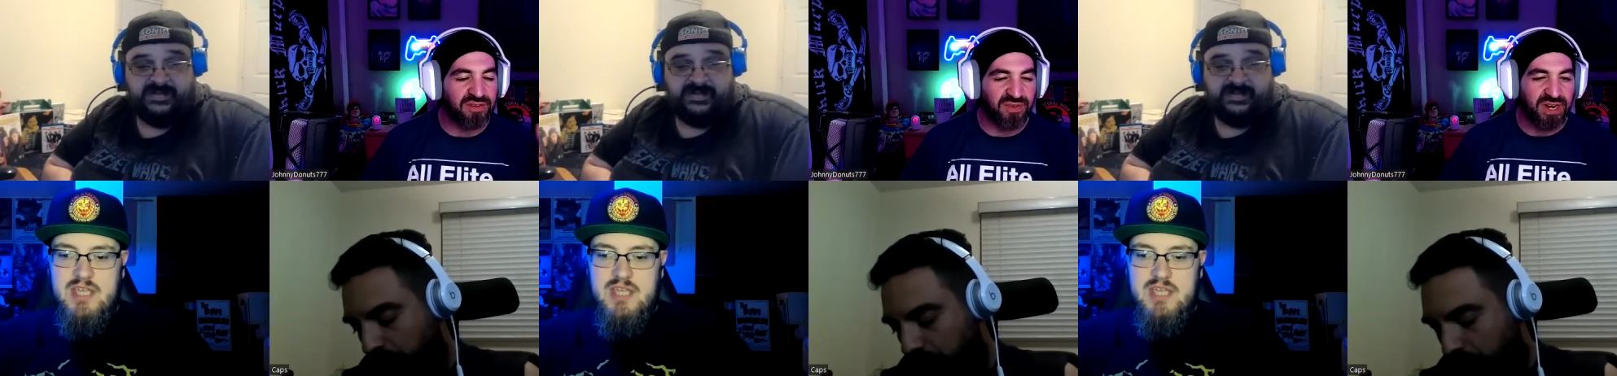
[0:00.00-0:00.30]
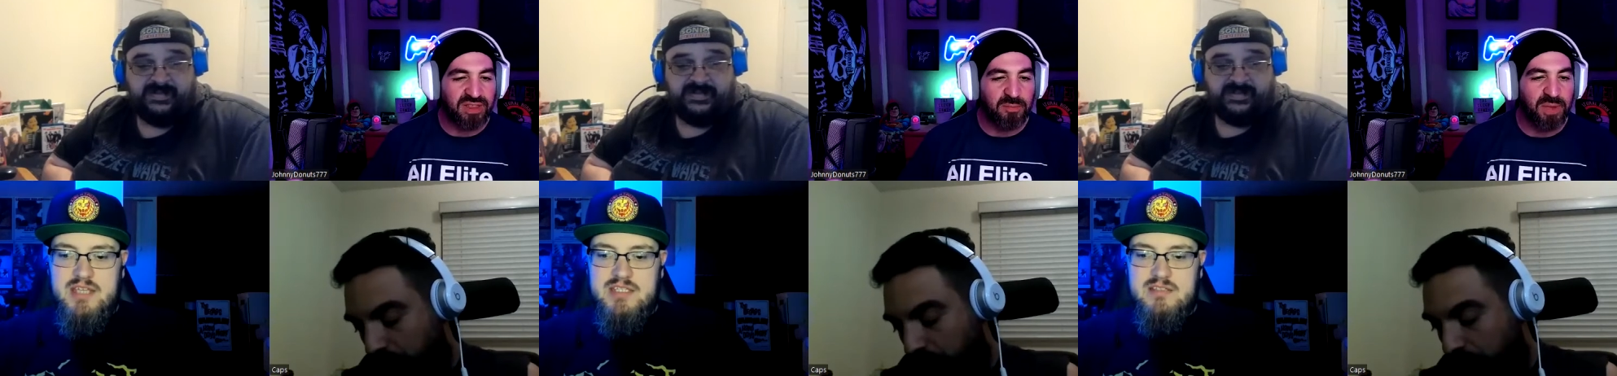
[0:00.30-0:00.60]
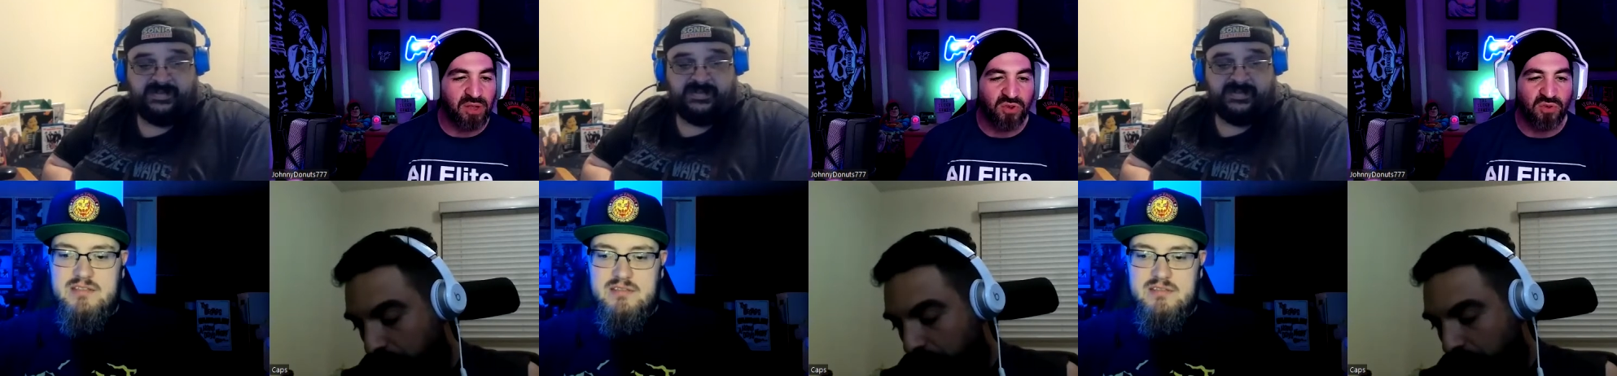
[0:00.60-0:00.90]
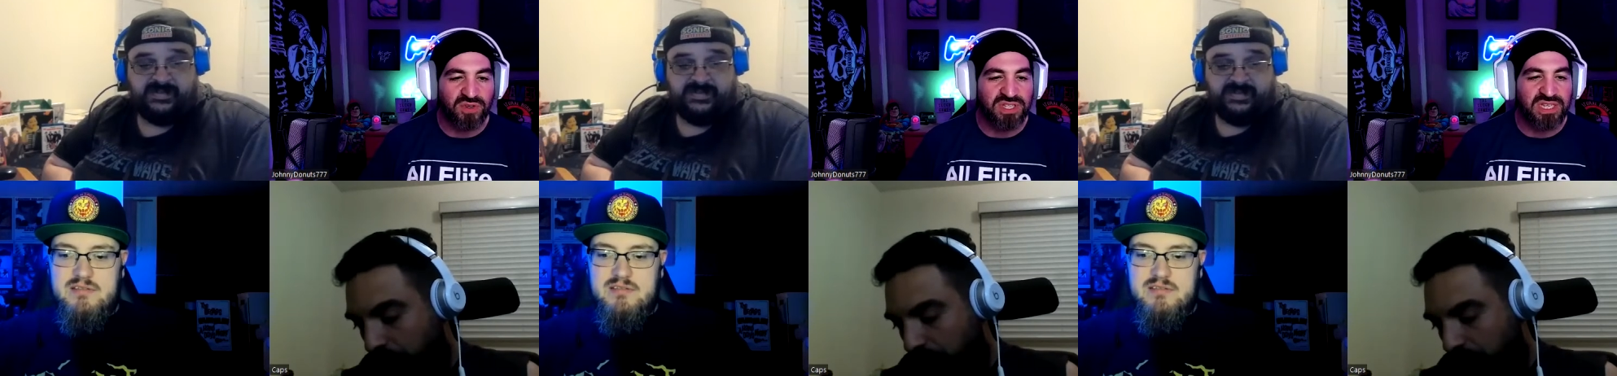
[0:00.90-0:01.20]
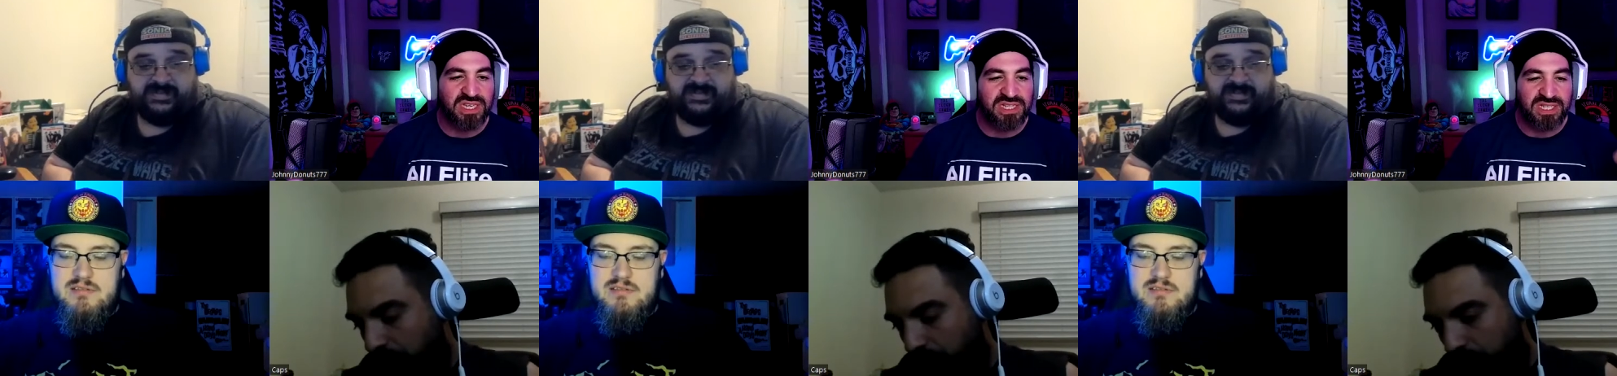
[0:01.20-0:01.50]
Speaker 1: defended the belt
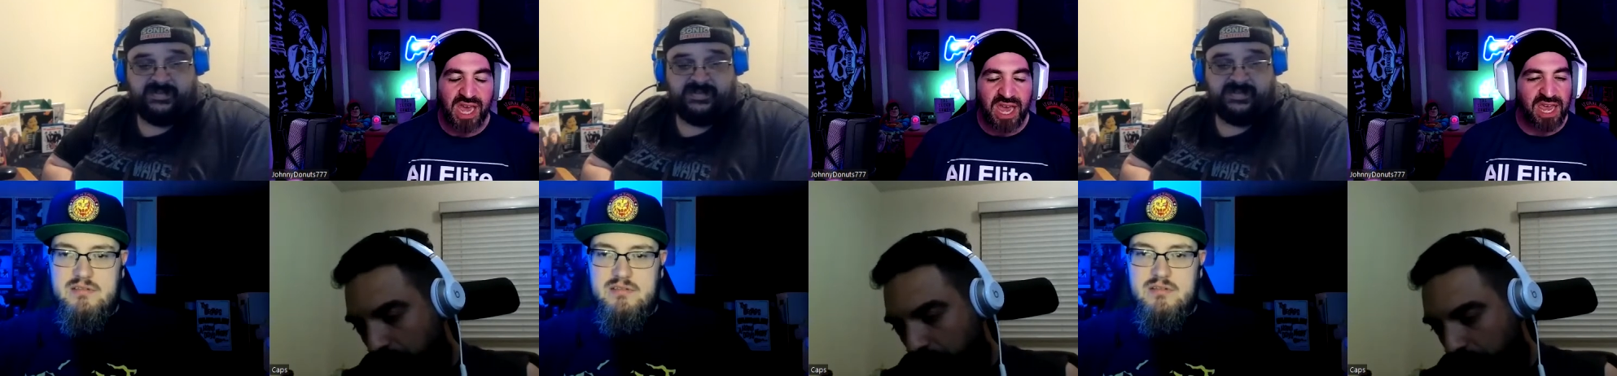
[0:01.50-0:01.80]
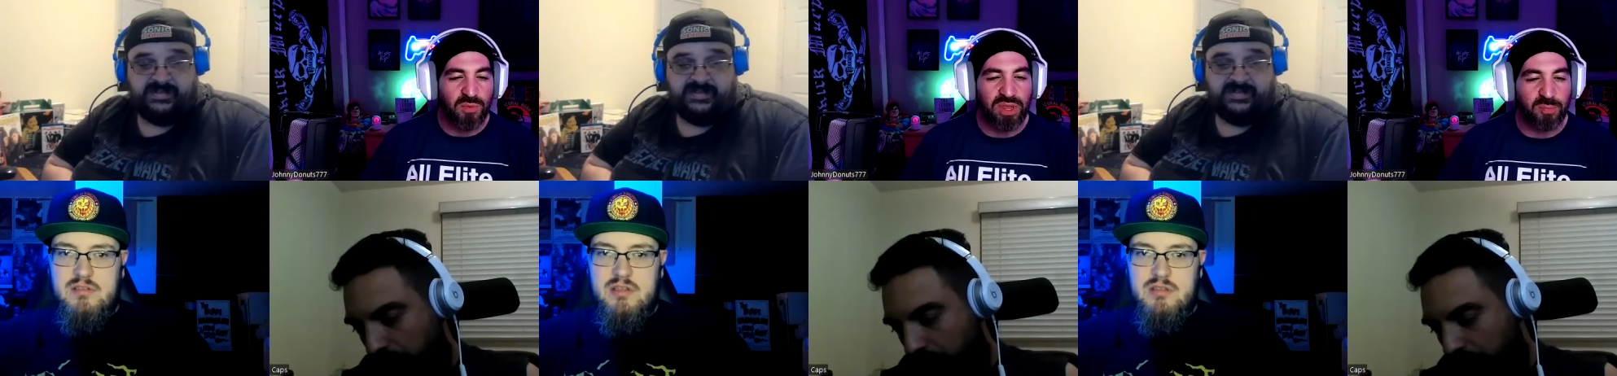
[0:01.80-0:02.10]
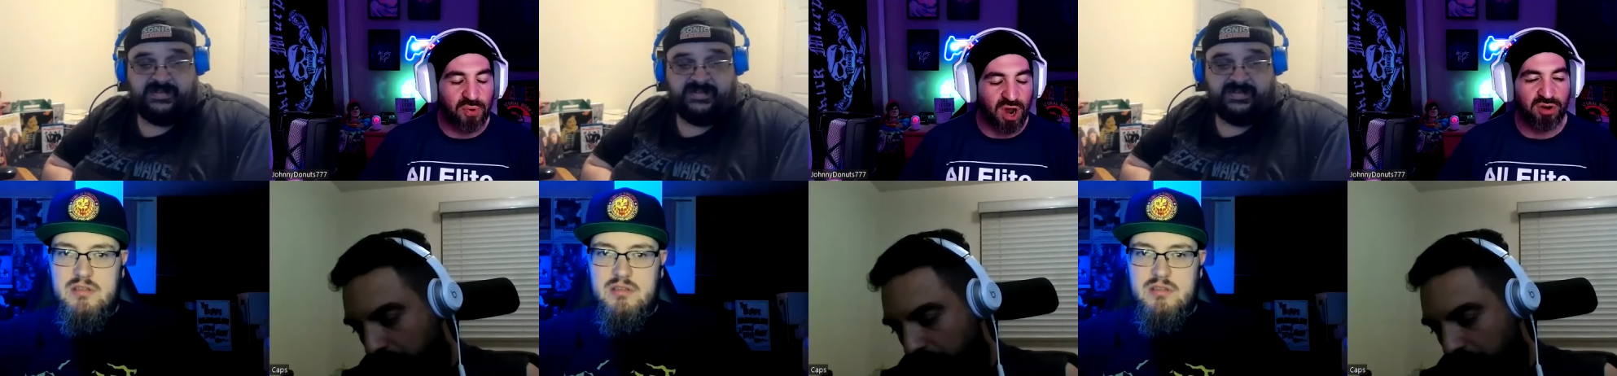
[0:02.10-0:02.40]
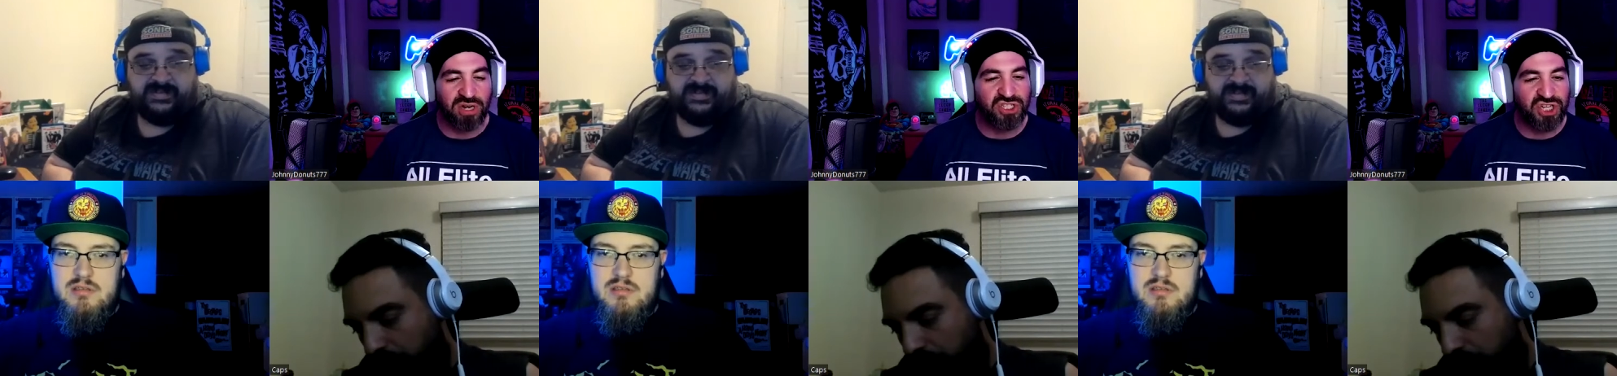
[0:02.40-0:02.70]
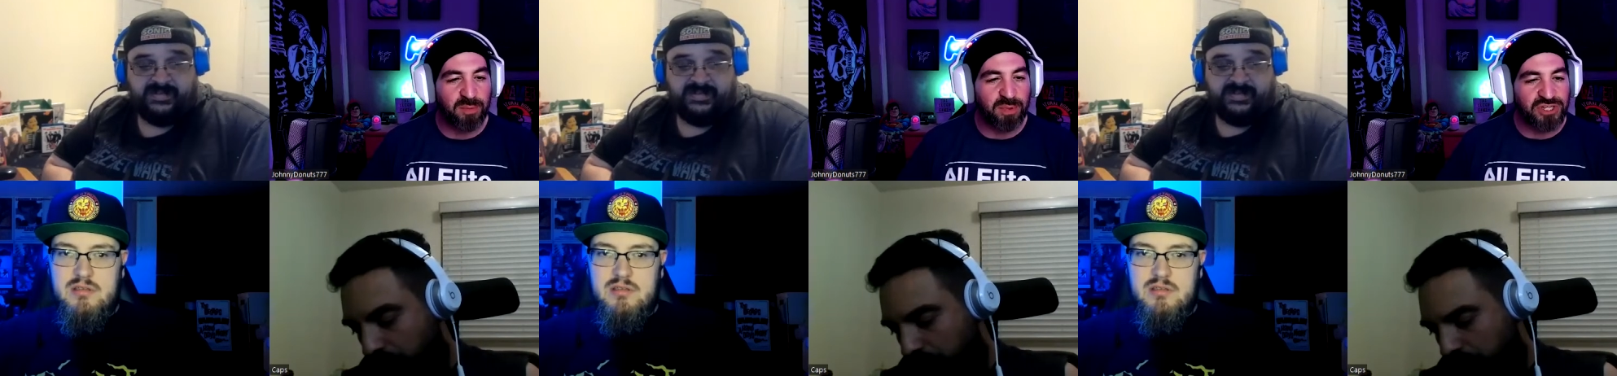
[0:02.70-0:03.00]
overseas. He won the Progress
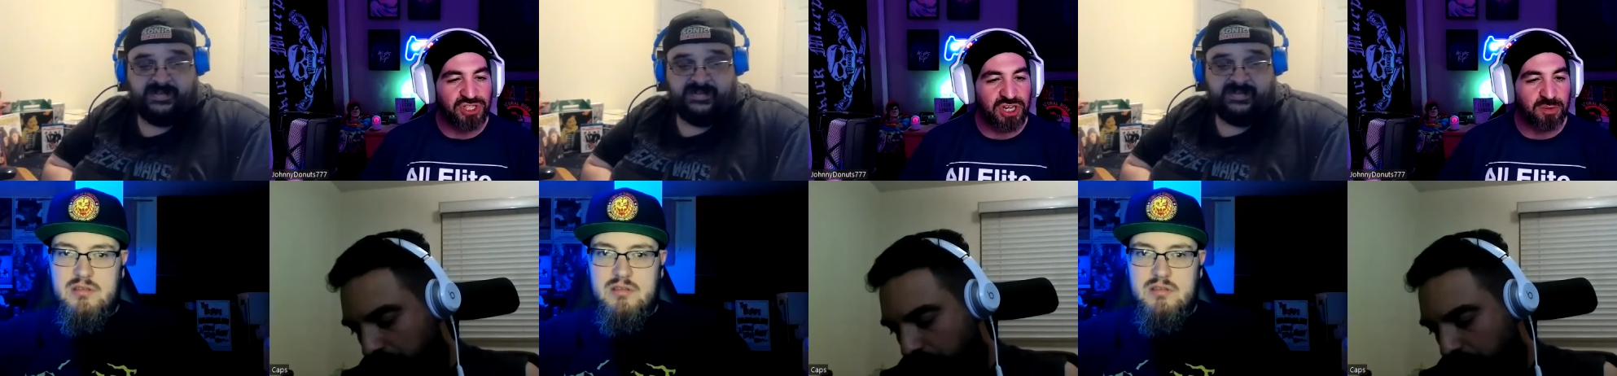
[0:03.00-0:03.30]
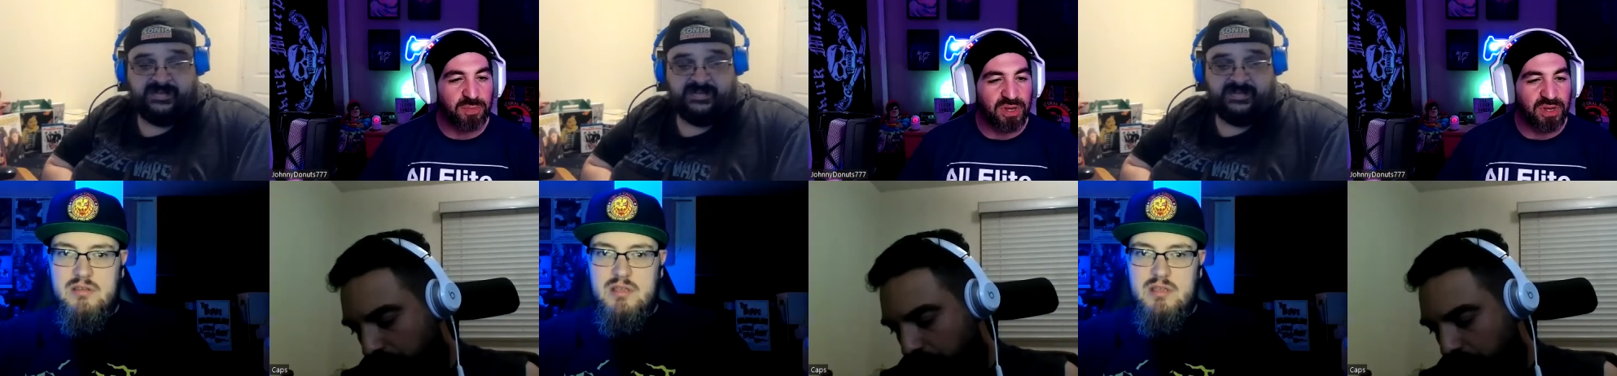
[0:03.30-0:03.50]
Championship